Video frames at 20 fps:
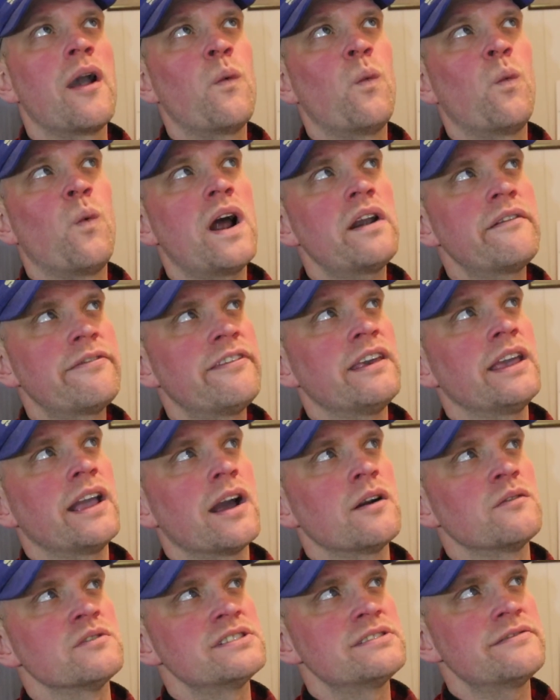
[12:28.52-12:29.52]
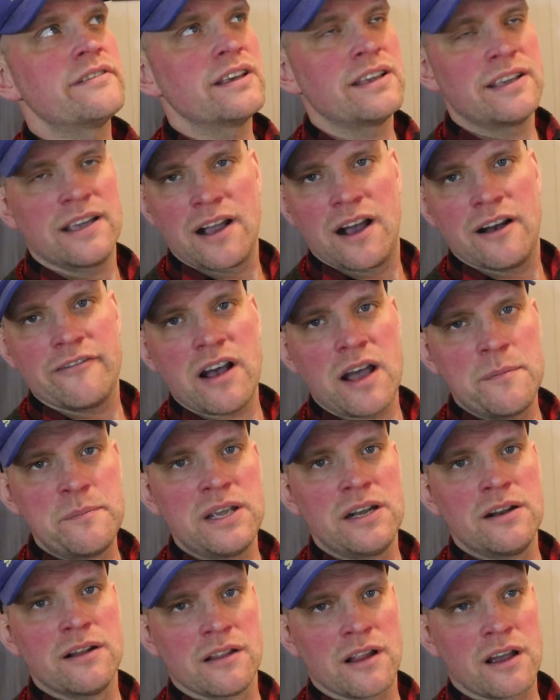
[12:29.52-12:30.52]
one thing I was thinking of, I've
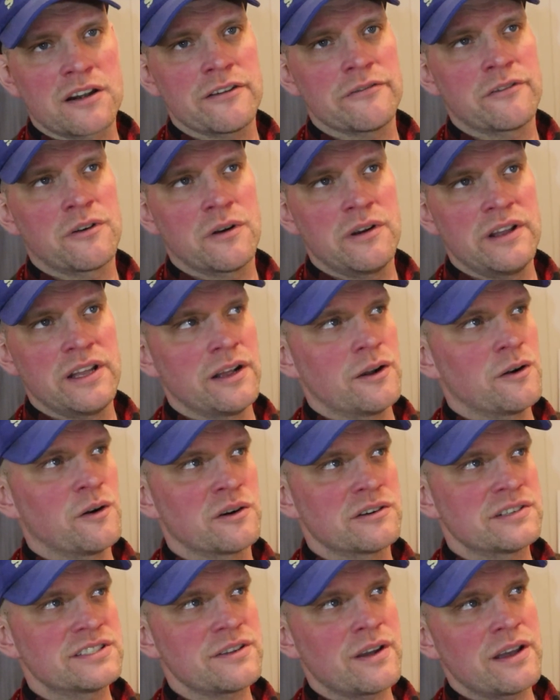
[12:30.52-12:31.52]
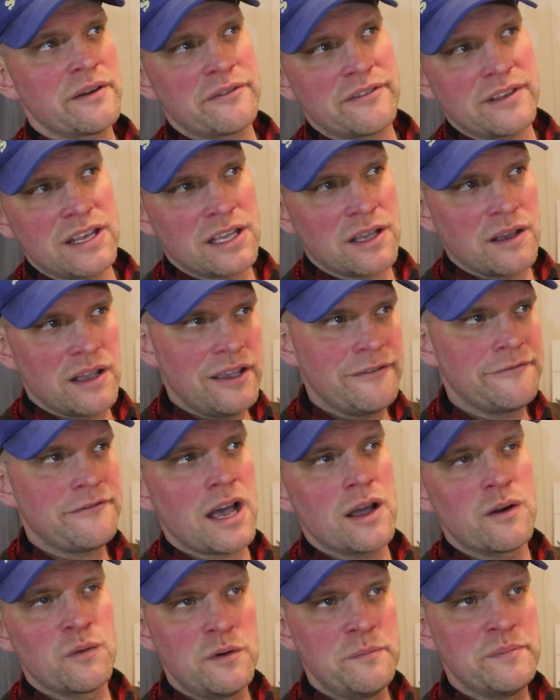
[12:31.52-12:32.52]
been a lot in court, so I was thinking if
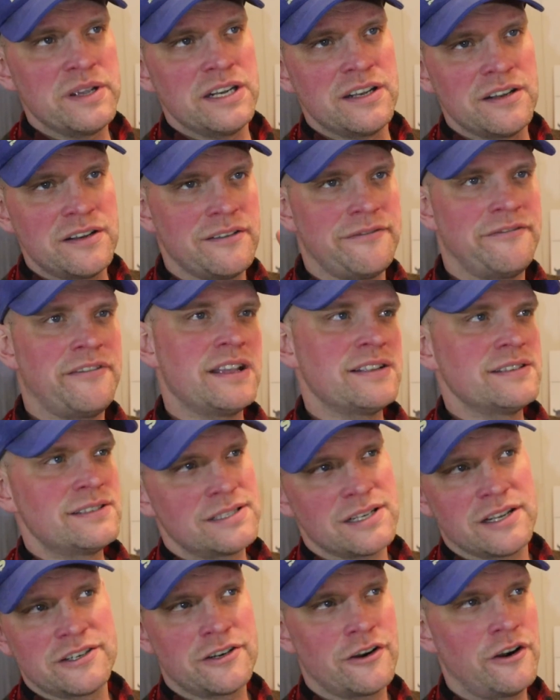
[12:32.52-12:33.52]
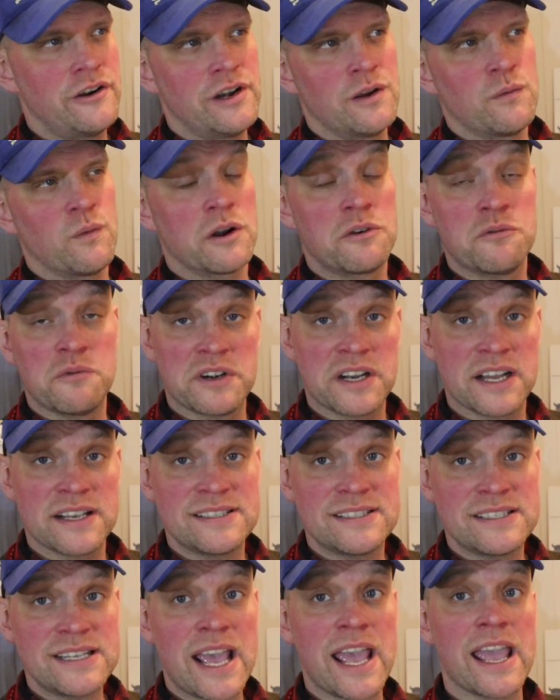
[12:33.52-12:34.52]
I would be the defense attorney, what would I
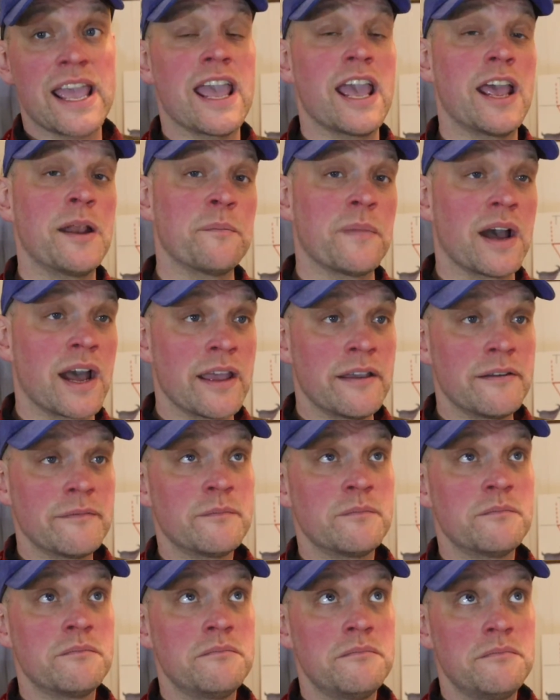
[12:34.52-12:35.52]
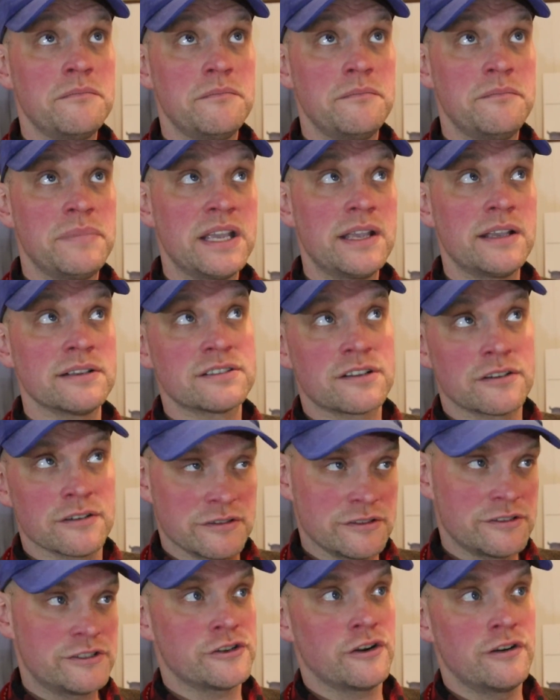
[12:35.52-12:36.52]
say? And my biggest
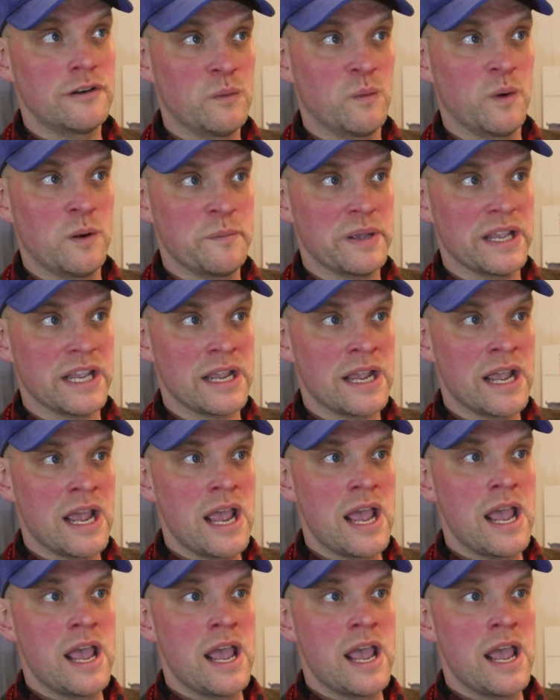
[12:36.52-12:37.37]
concern would be